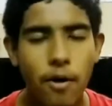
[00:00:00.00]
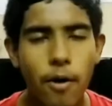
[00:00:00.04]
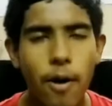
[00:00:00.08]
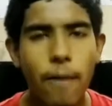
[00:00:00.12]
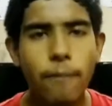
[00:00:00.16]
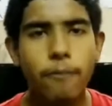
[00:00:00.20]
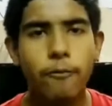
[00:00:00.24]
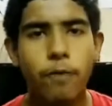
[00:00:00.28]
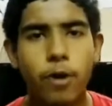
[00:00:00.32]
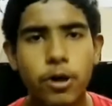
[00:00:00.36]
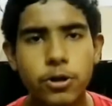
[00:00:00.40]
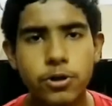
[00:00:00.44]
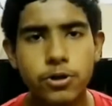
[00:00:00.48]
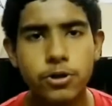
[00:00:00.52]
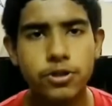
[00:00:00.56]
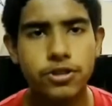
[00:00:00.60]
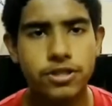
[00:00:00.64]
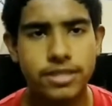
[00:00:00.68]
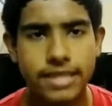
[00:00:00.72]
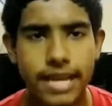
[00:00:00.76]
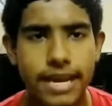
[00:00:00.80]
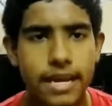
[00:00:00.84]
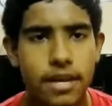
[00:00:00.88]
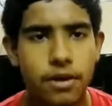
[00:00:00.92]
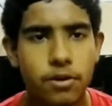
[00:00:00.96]
Now I'm going to
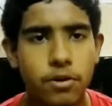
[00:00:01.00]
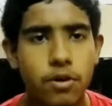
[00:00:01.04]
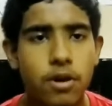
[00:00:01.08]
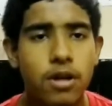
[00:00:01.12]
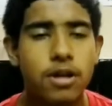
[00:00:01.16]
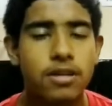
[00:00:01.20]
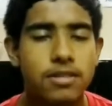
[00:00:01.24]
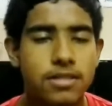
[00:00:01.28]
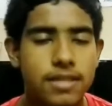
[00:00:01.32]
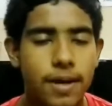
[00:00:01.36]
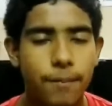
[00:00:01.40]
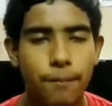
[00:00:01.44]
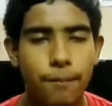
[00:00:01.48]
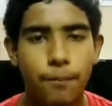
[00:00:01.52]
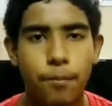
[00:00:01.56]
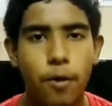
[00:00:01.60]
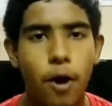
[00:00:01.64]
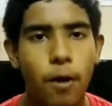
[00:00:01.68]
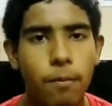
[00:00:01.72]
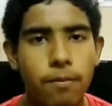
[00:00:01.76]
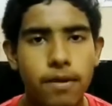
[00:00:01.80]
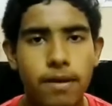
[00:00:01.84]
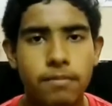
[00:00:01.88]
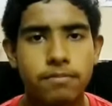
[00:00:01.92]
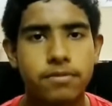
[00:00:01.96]
tell you some
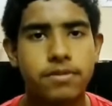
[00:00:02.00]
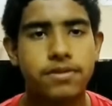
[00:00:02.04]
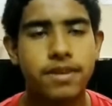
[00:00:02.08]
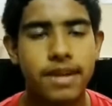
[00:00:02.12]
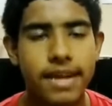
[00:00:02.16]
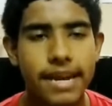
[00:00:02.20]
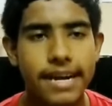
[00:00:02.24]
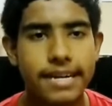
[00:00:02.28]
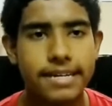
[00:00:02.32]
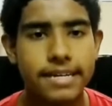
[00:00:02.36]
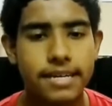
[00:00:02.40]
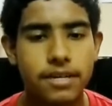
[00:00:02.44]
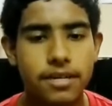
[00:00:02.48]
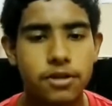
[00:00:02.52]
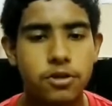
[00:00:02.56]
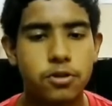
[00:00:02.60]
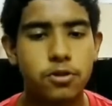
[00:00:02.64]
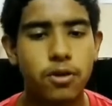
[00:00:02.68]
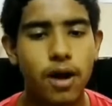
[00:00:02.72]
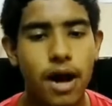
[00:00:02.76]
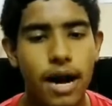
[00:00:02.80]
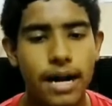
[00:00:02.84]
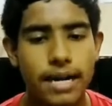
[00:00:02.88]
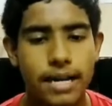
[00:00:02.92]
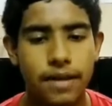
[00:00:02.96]
problems related
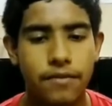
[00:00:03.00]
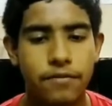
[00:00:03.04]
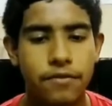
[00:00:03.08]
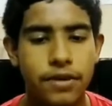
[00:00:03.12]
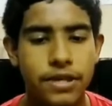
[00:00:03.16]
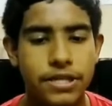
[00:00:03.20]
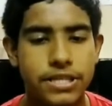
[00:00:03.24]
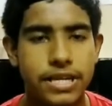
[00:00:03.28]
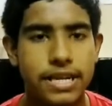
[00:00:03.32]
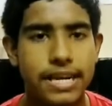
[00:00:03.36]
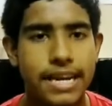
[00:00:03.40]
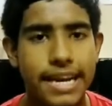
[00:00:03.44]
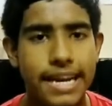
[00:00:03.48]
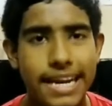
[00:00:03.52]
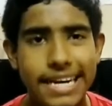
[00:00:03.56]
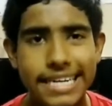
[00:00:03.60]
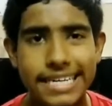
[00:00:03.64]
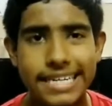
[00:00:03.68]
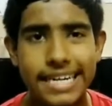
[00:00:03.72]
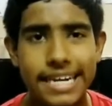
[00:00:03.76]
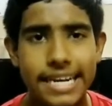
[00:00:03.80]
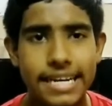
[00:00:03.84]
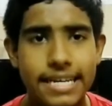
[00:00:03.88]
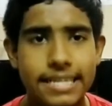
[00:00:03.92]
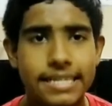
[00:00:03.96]
to artificial
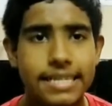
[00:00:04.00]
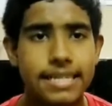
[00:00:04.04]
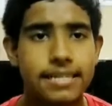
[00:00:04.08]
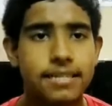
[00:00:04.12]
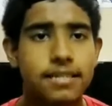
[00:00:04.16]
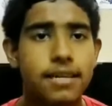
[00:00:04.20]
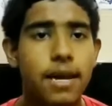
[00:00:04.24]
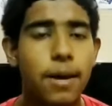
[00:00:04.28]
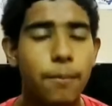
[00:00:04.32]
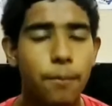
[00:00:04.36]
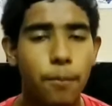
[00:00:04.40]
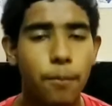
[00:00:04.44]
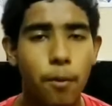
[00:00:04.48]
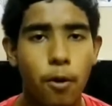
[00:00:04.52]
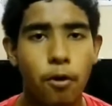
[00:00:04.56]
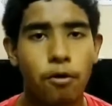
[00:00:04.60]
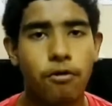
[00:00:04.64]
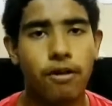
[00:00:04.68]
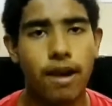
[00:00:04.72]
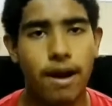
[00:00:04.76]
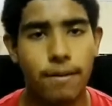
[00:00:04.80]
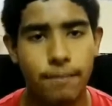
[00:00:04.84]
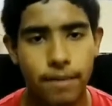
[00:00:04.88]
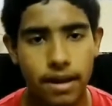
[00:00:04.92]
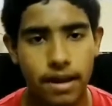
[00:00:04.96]
intelligence
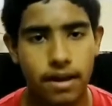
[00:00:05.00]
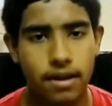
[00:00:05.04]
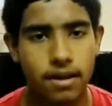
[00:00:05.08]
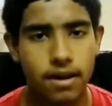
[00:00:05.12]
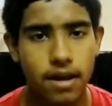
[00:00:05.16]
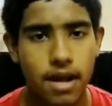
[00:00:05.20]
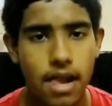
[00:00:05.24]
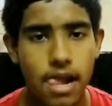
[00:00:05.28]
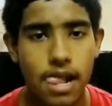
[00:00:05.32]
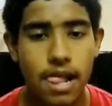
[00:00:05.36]
programming.